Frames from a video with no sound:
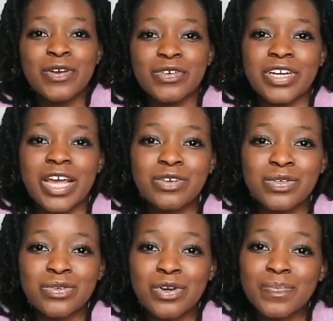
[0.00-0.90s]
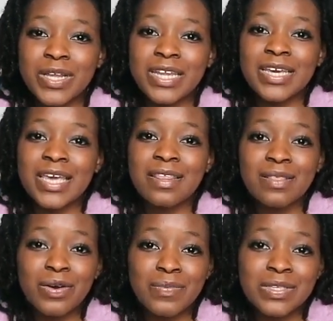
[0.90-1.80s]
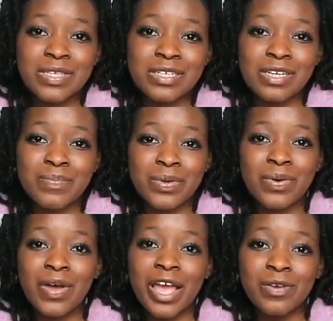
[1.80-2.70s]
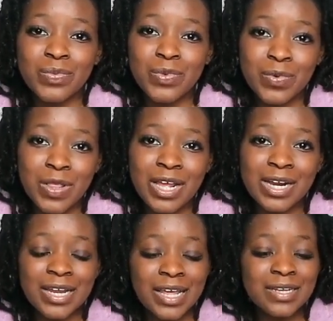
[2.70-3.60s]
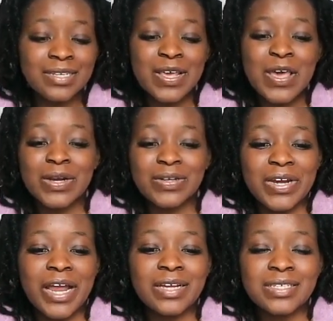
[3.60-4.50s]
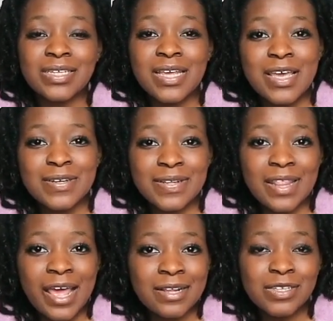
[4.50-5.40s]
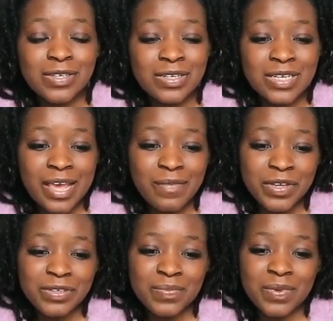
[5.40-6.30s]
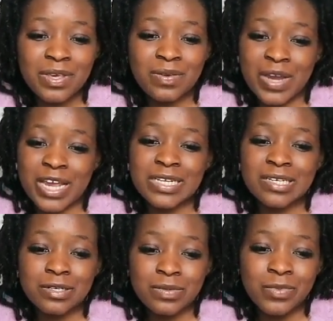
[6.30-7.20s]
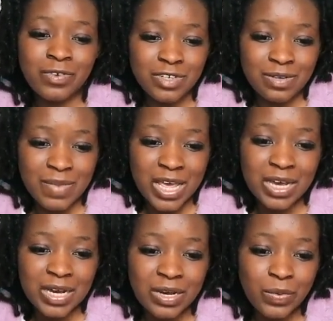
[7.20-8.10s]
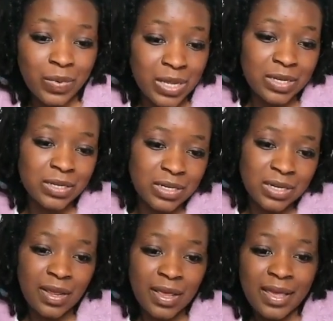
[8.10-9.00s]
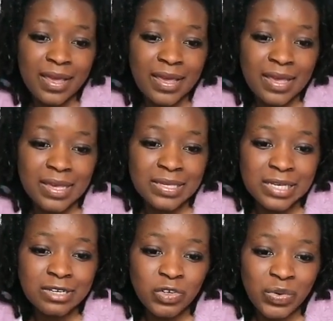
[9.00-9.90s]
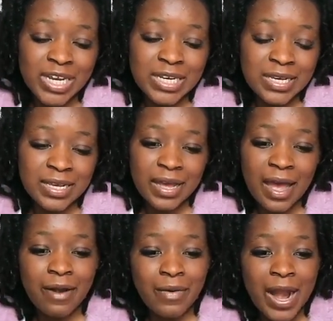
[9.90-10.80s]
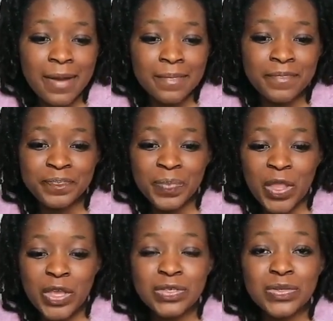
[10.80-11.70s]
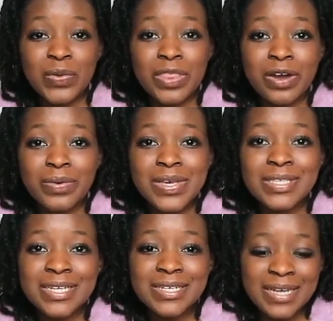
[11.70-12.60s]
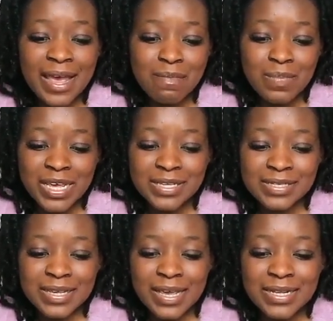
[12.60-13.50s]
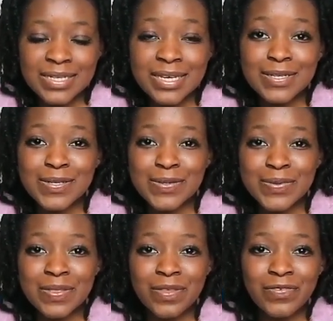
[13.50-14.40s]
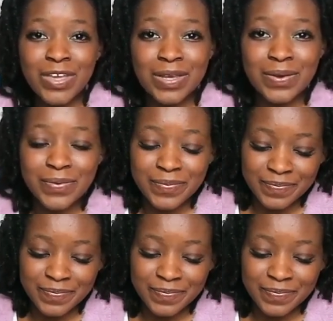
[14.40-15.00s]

to react to, drop the link in the comment section below and we'll be more than glad to react to that. So today I'm going to be reacting to Mufti Menk with Is It Really Haram? So without wasting time, let's get into the video.